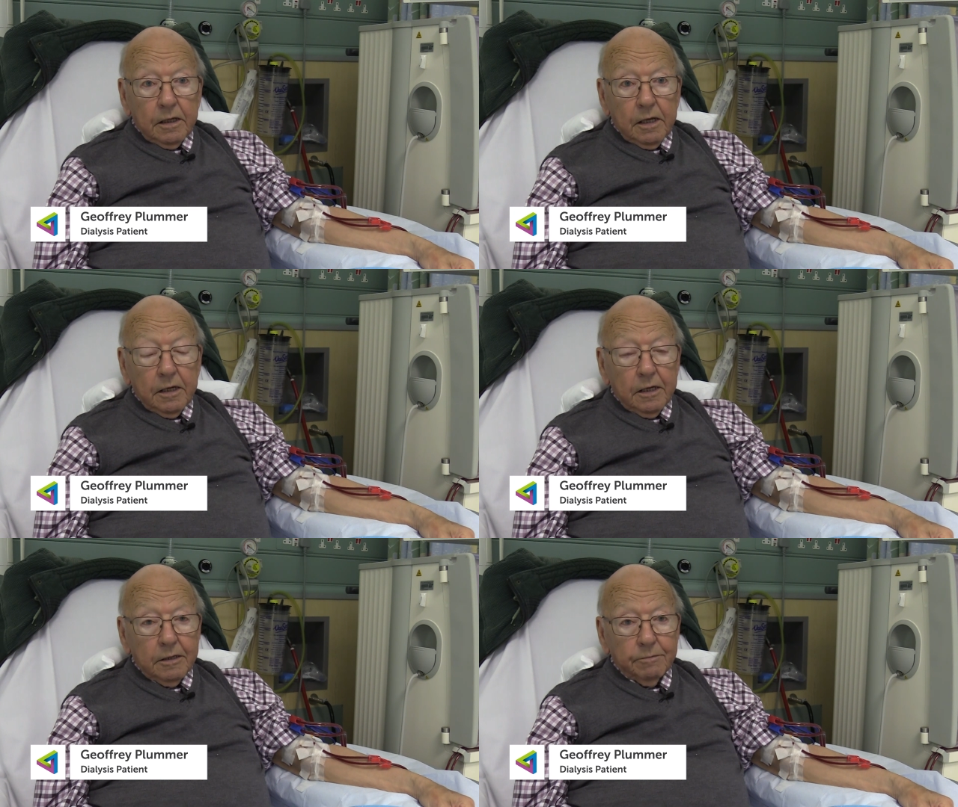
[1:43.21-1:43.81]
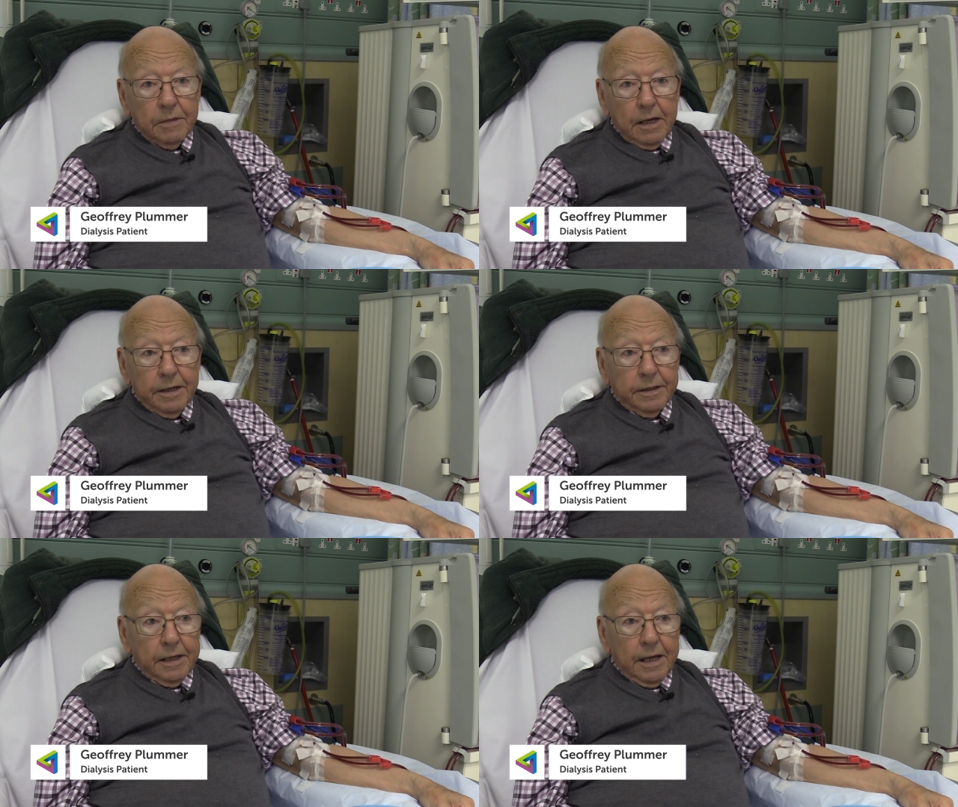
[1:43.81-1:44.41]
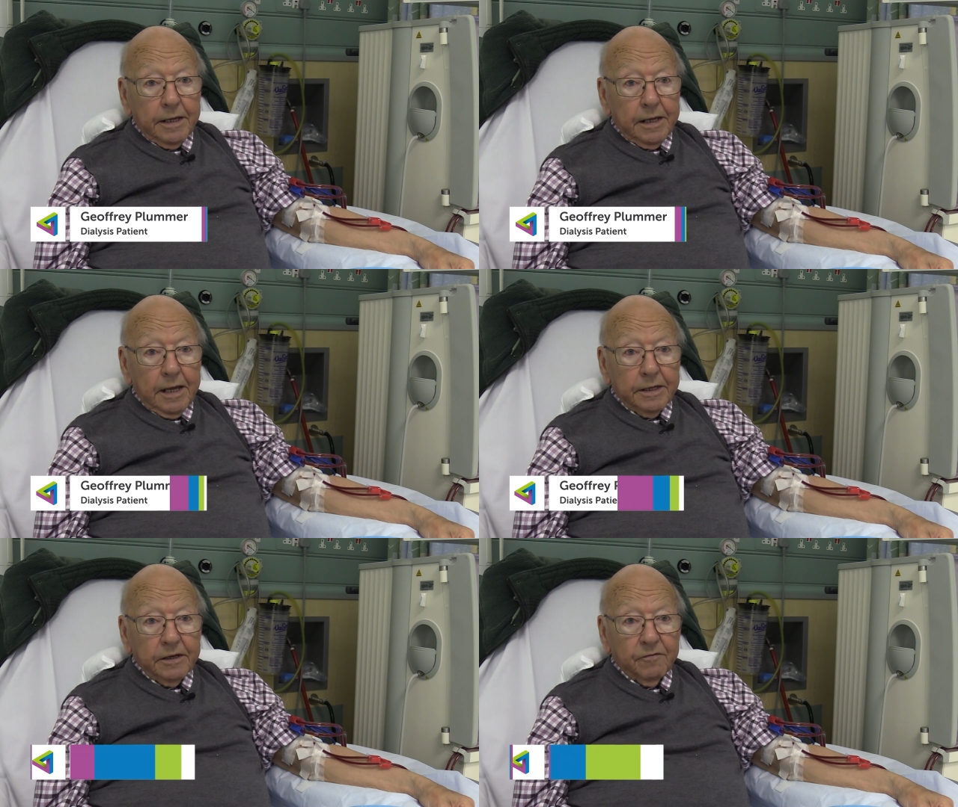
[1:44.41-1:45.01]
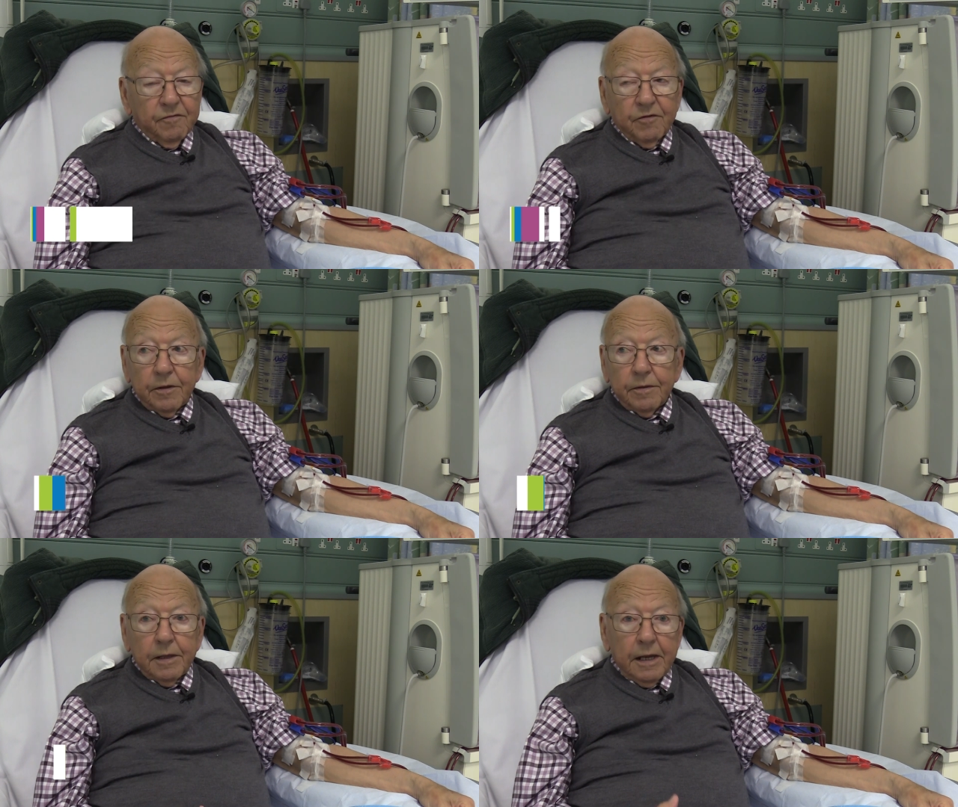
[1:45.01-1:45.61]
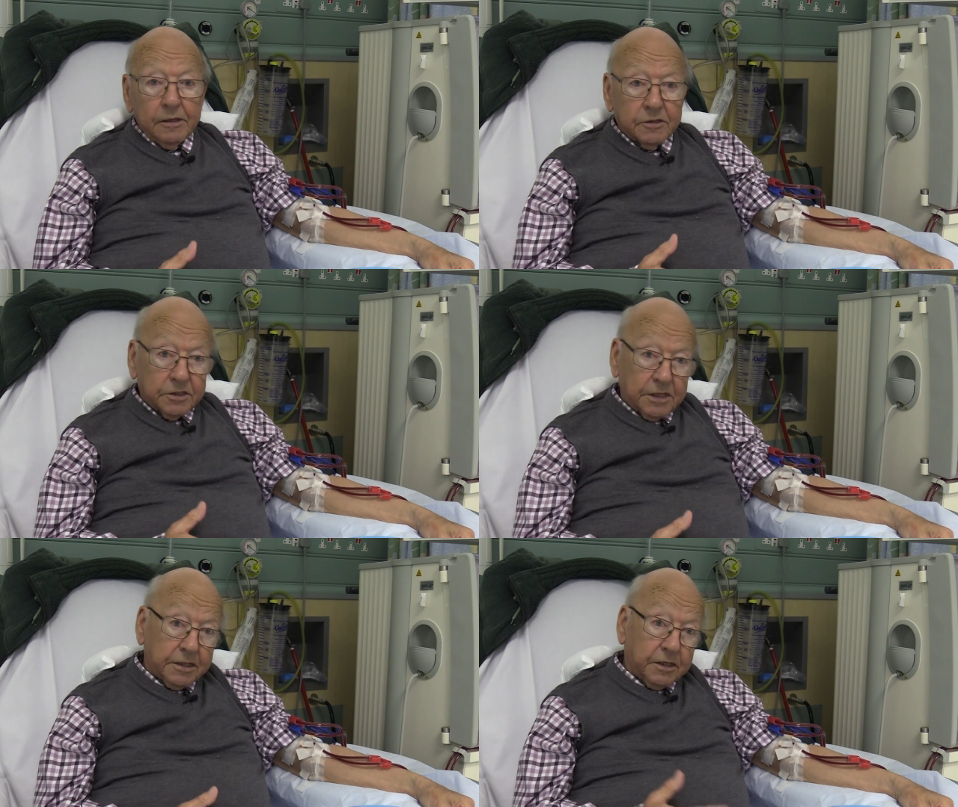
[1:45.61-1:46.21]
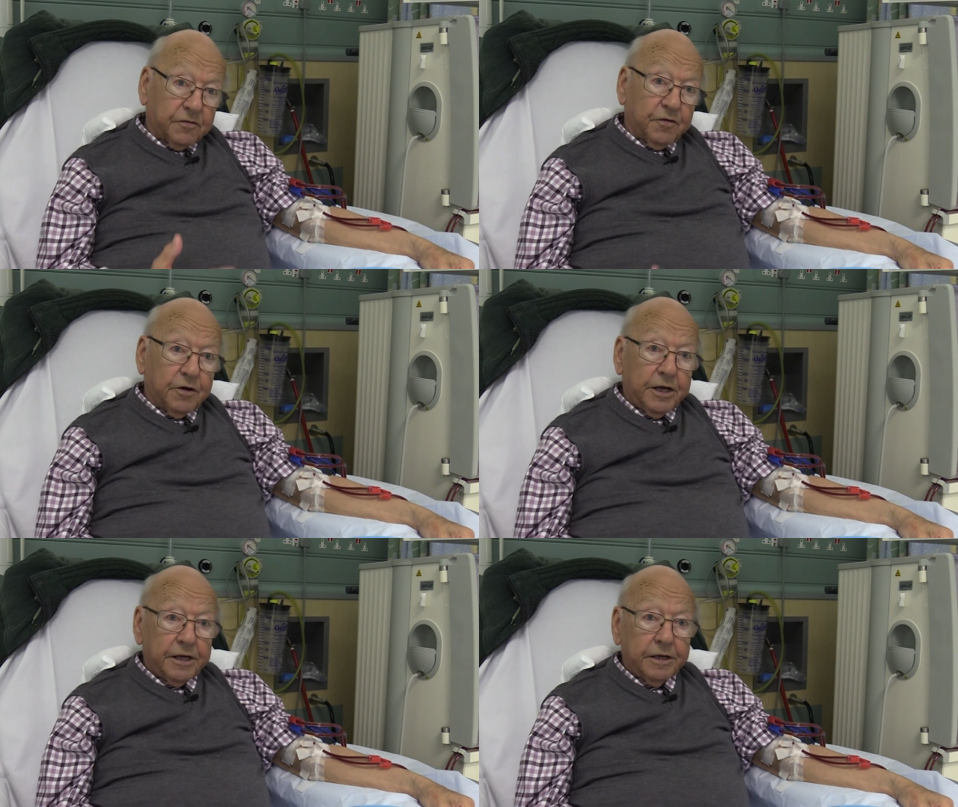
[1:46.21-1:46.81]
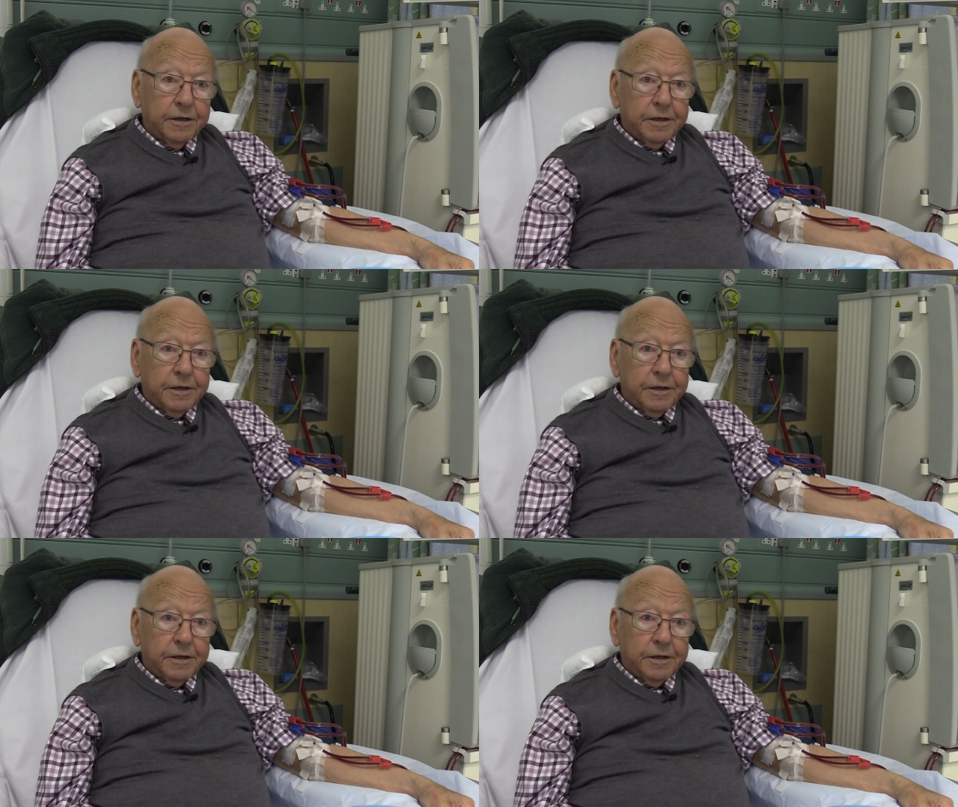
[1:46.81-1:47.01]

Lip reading: and if it's satisfying